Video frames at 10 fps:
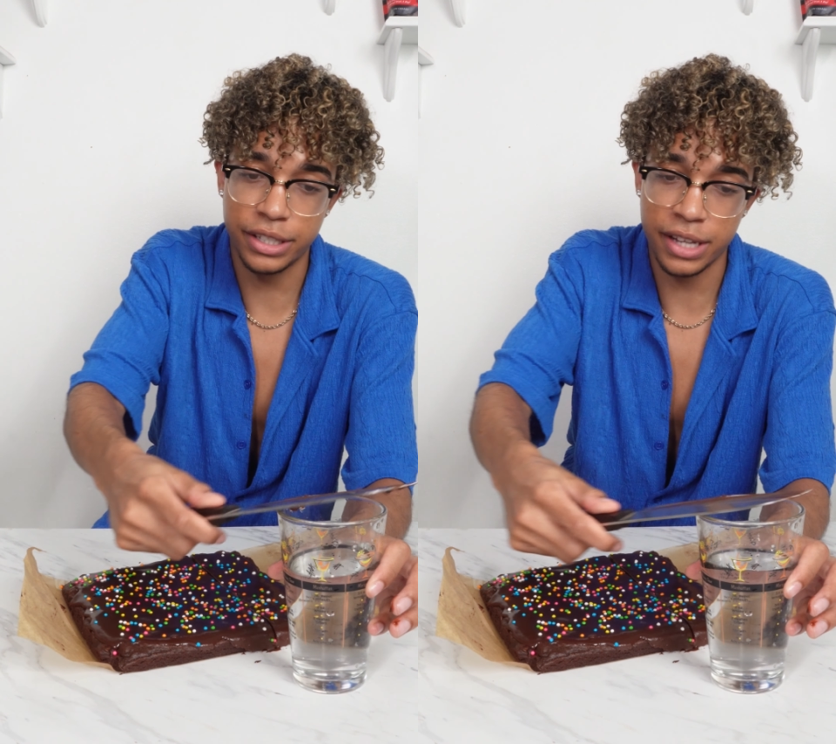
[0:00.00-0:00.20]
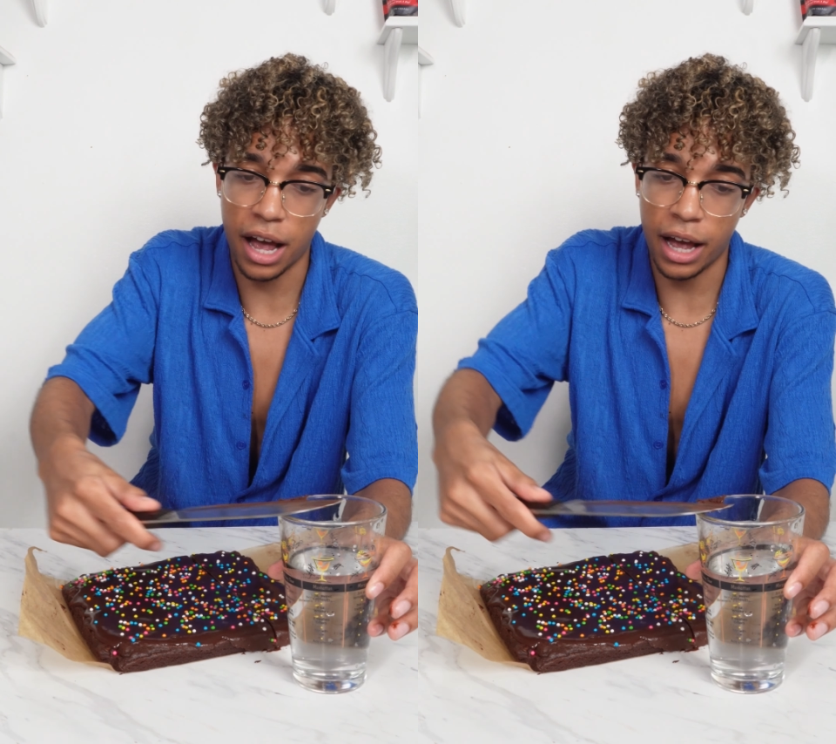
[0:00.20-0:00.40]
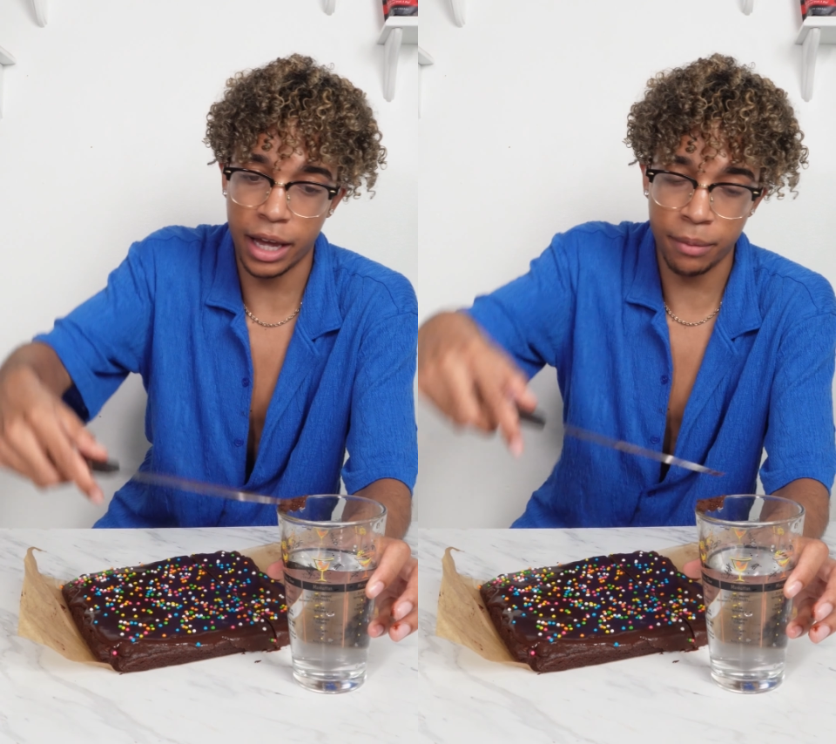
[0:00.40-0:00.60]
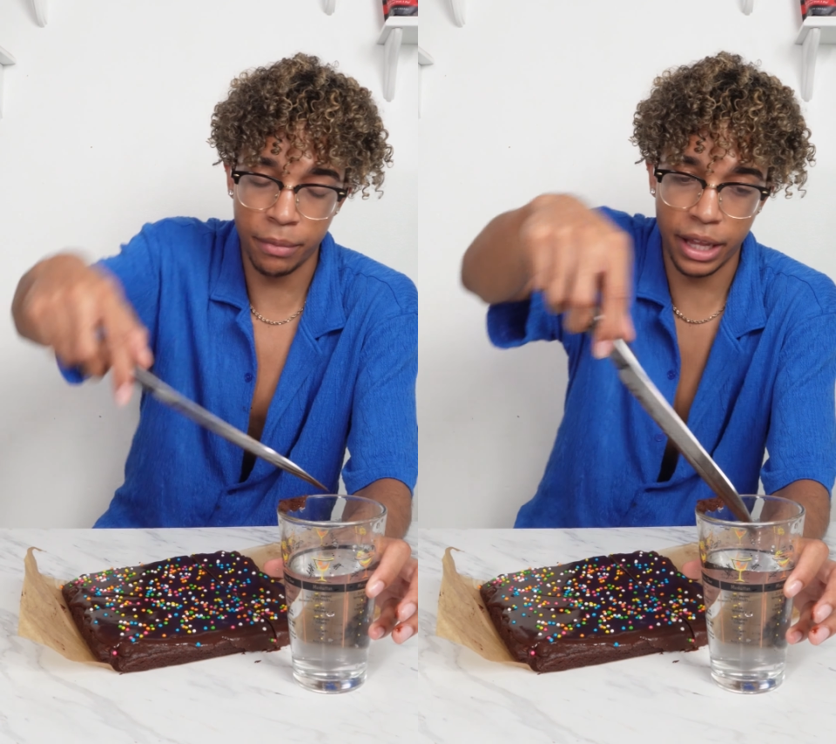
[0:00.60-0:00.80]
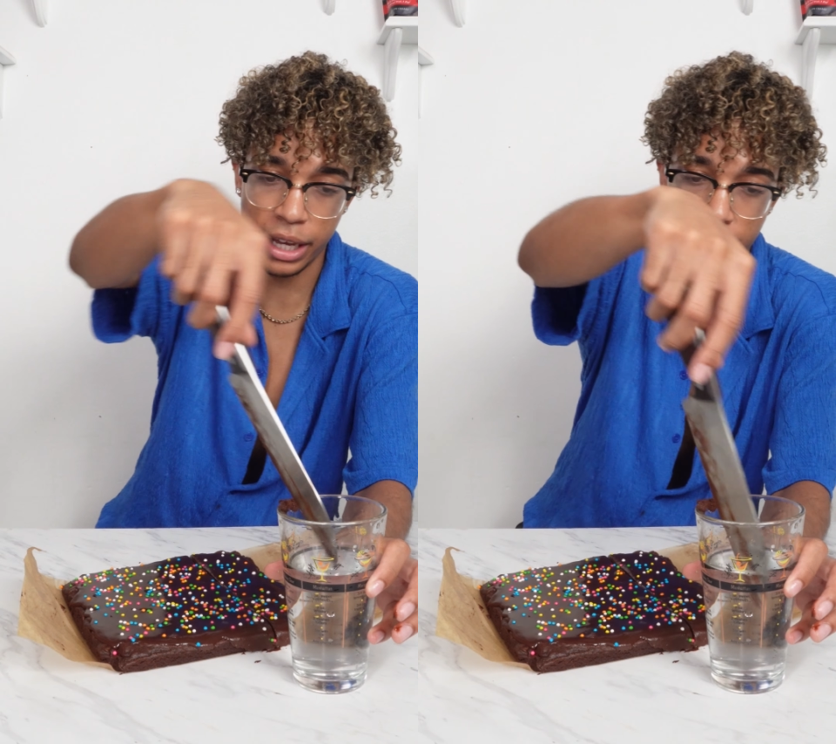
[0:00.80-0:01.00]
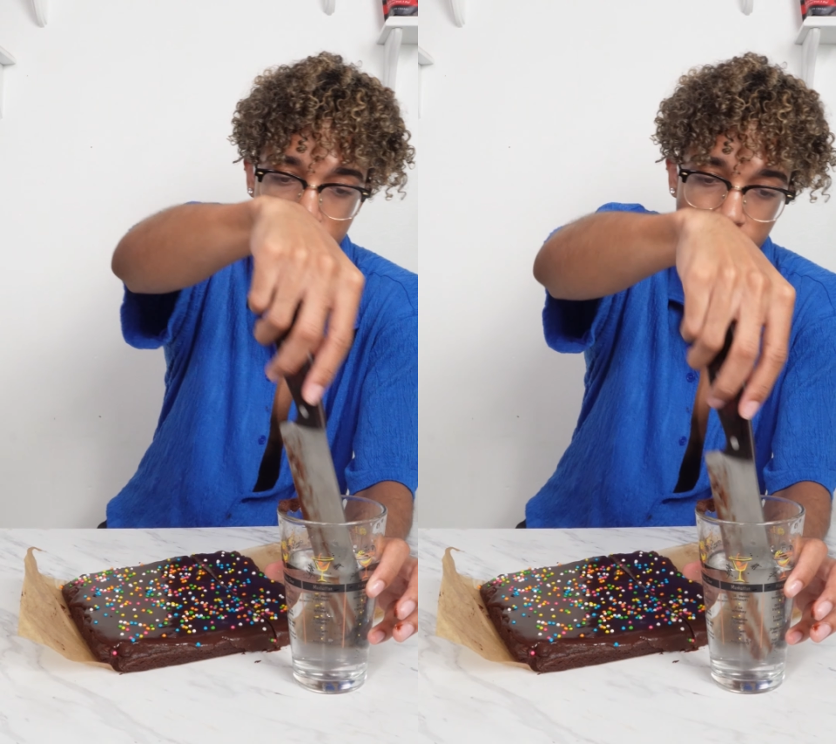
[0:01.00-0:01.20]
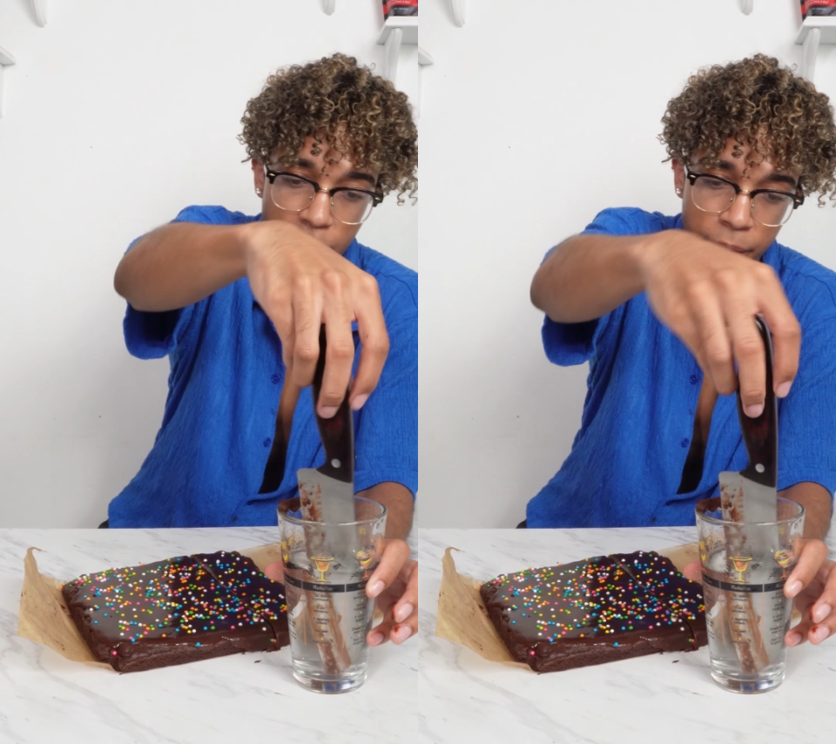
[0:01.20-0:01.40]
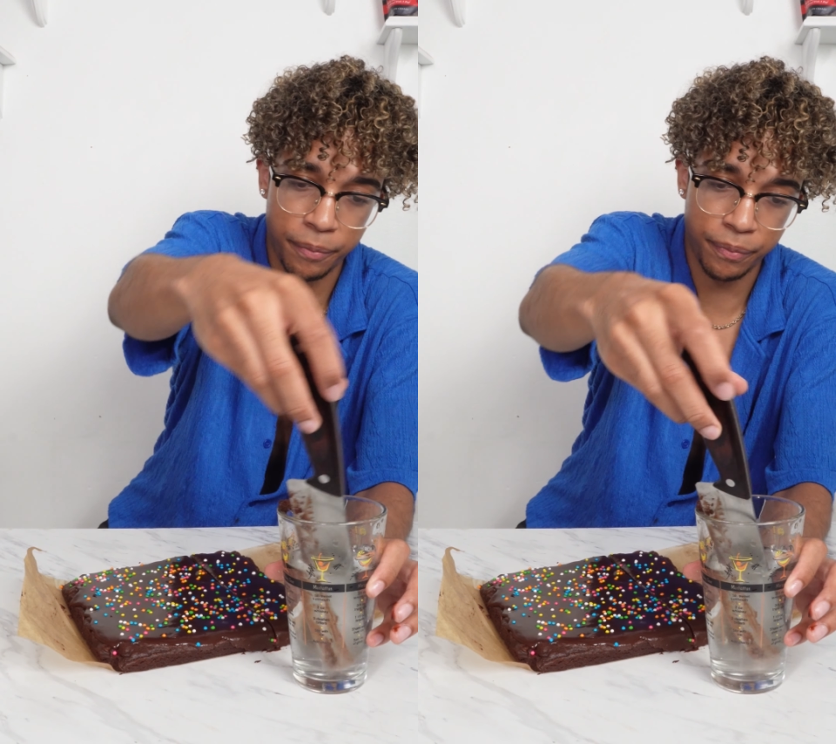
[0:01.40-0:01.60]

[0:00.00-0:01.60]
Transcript: time and then get it wet.